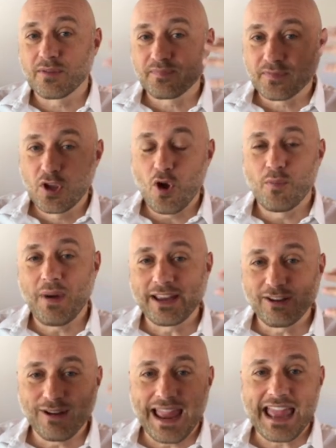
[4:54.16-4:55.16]
go by
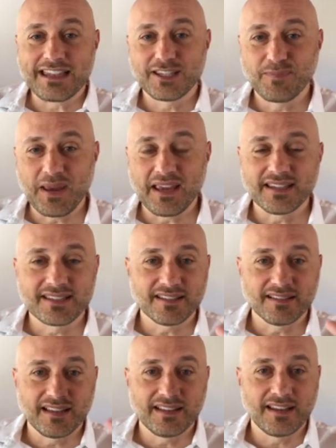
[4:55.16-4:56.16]
your head space
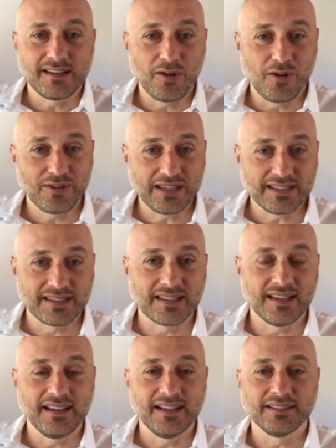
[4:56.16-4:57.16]
and all these
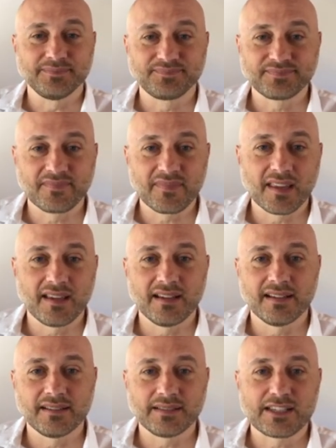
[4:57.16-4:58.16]

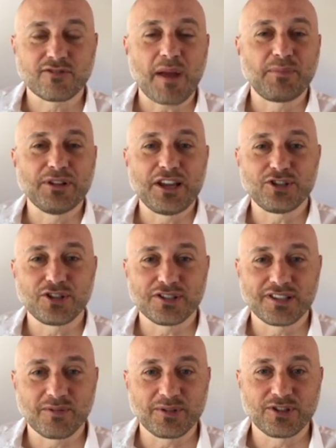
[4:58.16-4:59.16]
extrapolations
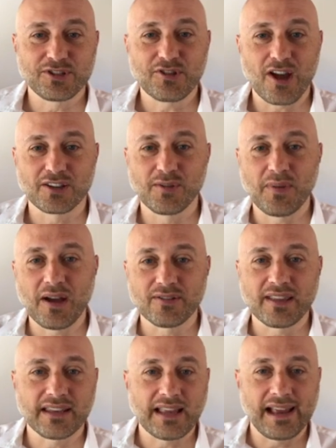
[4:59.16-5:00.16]
that we just talked about,
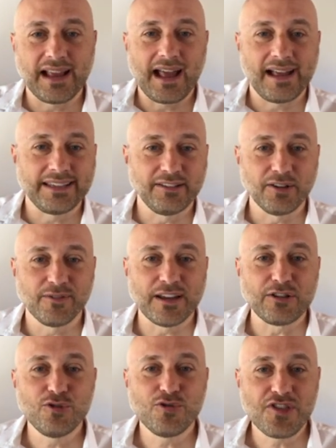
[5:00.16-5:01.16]
that if I
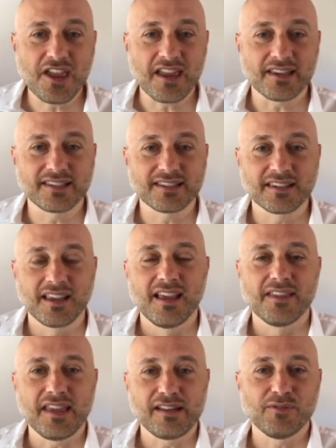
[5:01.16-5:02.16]
do this,
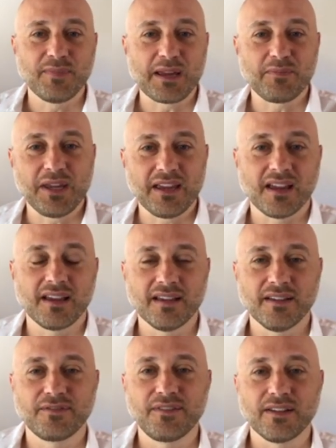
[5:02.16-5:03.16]
then it'll make me
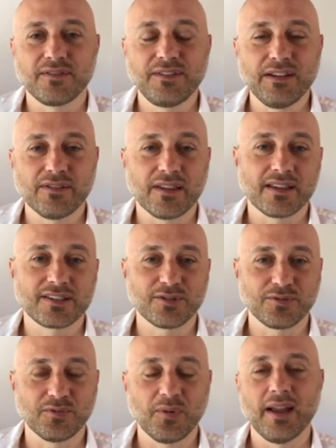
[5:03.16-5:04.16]
feel a
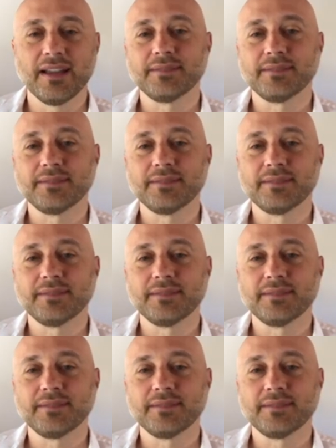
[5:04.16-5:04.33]
certain way.